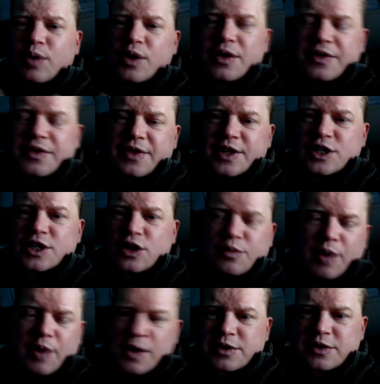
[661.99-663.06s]
But the two
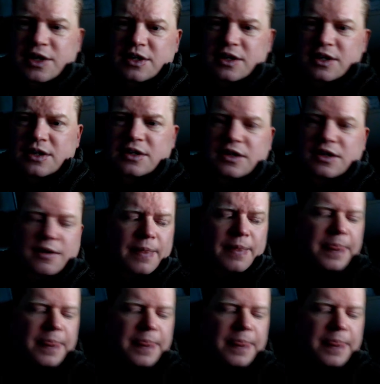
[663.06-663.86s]
processors,